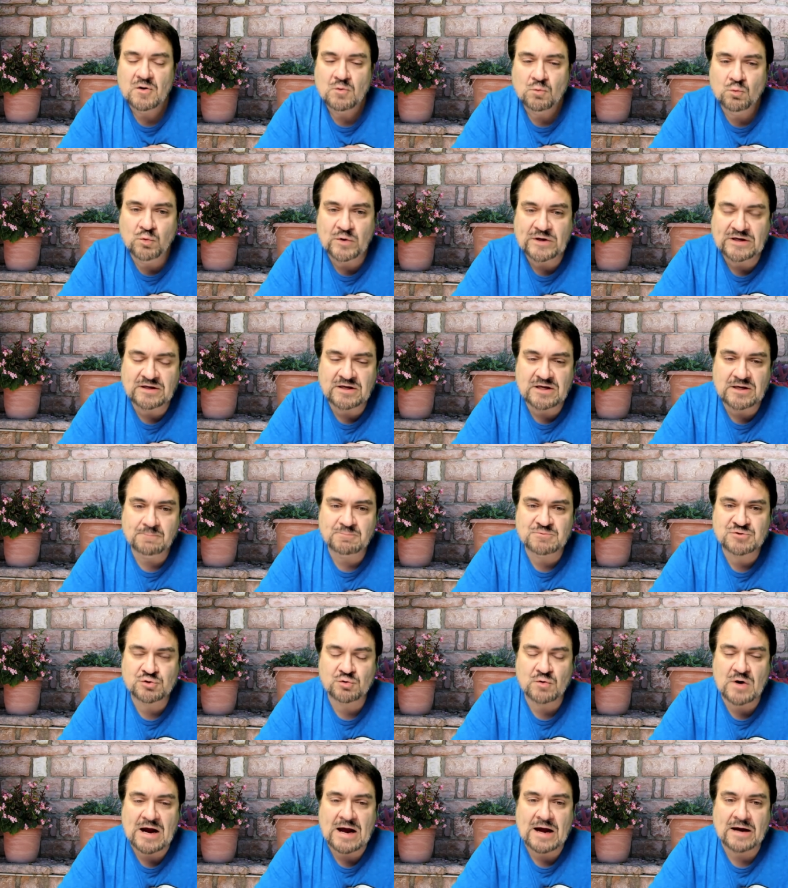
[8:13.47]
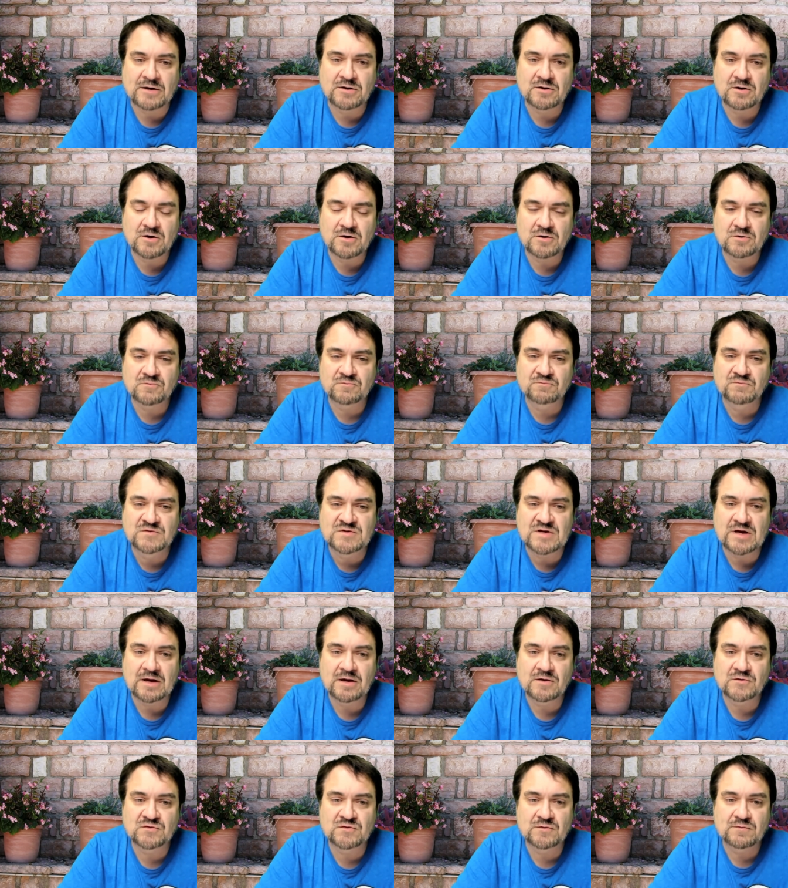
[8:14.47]
We keep track of
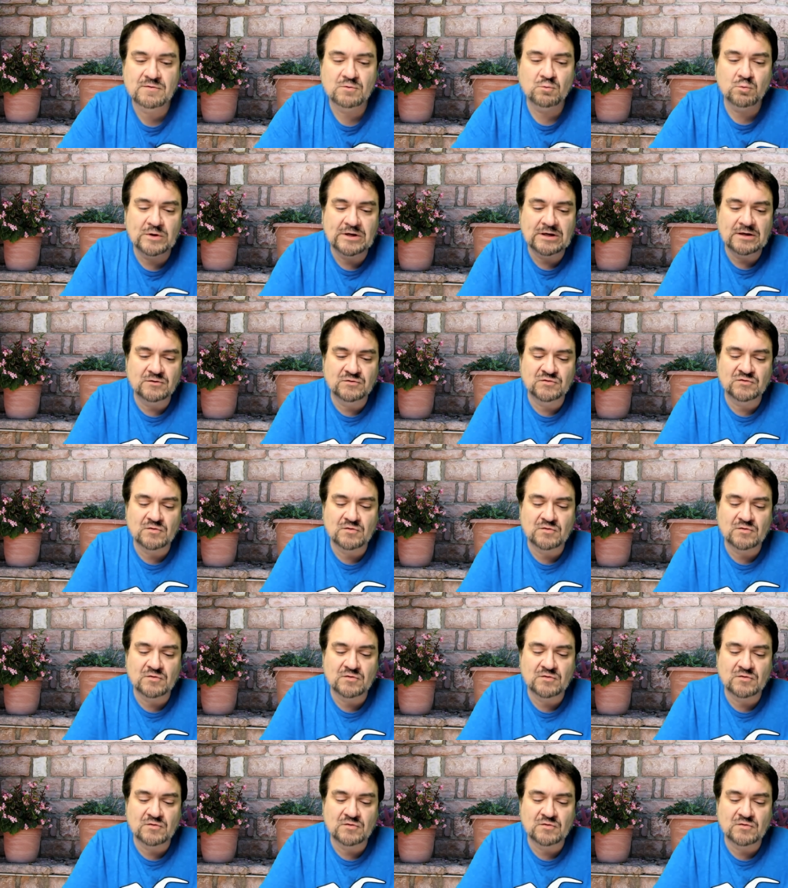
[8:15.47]
days of the week.